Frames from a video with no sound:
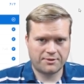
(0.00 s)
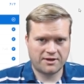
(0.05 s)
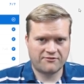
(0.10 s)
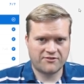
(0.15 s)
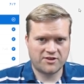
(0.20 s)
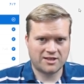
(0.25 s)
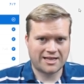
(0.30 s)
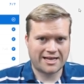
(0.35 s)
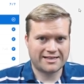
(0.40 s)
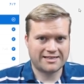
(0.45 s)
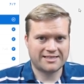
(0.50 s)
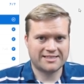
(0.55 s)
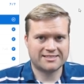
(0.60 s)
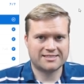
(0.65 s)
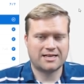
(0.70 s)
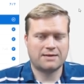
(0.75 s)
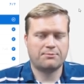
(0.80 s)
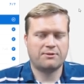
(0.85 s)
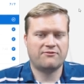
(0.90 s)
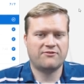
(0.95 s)
If you like these
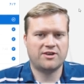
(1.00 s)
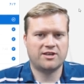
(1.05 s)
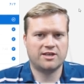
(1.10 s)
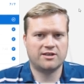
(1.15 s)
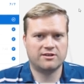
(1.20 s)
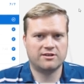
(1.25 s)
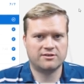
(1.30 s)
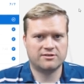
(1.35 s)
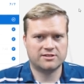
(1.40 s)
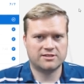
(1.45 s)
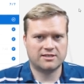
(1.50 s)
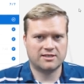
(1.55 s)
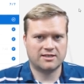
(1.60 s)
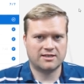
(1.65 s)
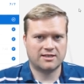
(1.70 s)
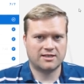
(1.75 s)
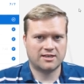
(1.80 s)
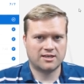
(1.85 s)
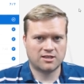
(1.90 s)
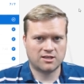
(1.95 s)
type of videos,
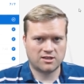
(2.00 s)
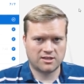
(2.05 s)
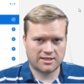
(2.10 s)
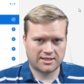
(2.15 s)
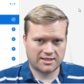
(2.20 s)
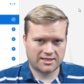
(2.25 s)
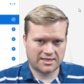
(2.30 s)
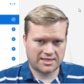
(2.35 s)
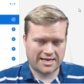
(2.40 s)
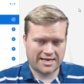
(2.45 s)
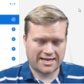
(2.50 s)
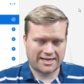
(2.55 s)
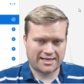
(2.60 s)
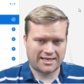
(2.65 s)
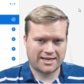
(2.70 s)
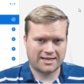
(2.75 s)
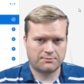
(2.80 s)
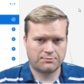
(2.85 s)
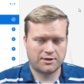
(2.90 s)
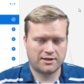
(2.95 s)
click that
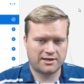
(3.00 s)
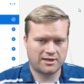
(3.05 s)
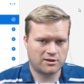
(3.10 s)
like button.